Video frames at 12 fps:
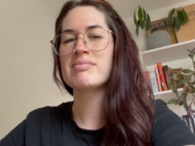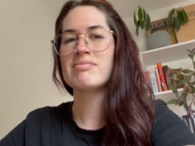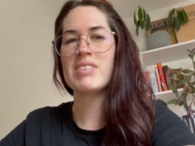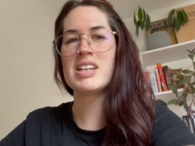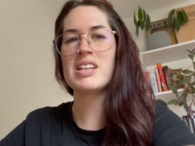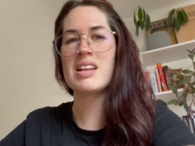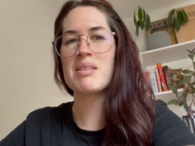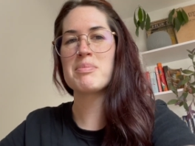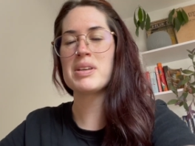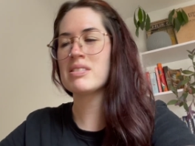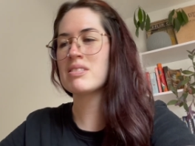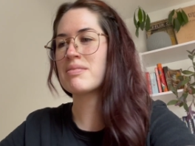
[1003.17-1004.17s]
Rain and
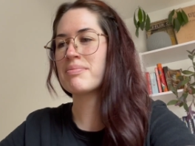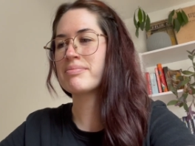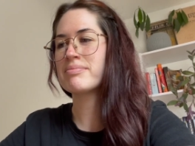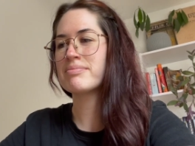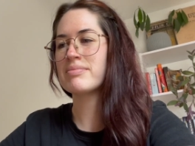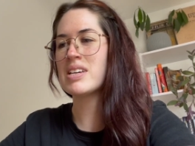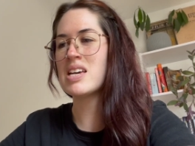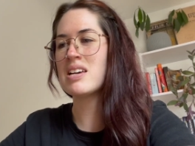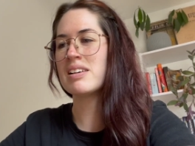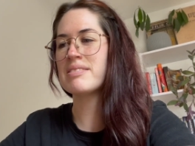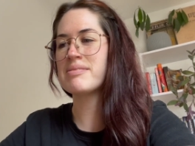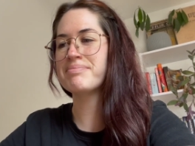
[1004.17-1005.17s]
ambience.
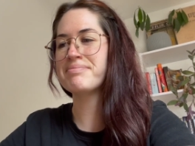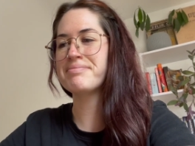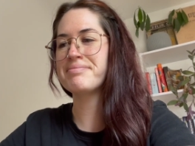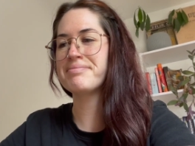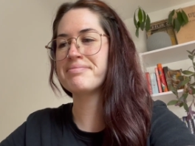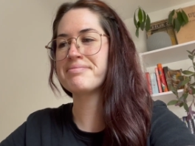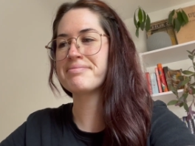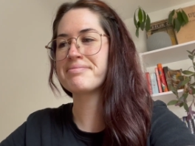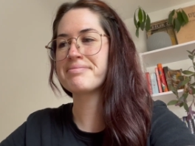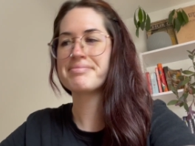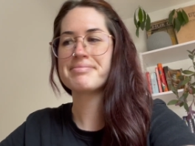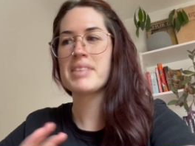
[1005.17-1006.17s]

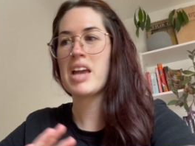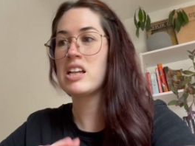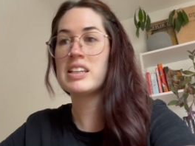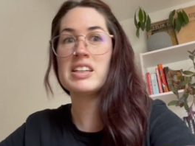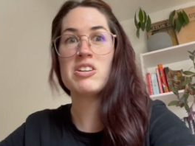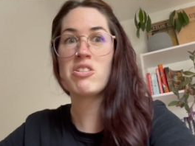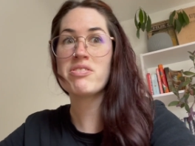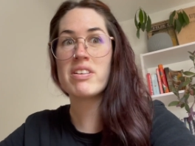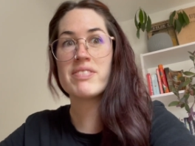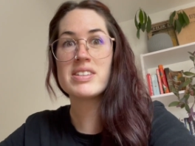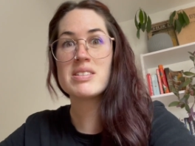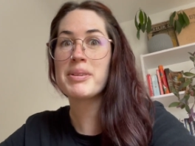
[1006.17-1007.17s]
I'll let you know if I
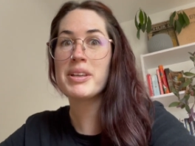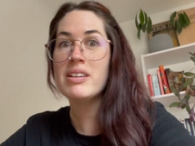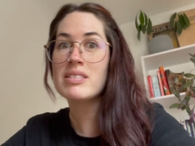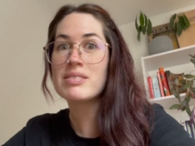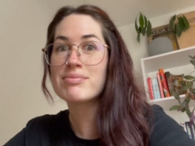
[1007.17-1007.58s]
find something good.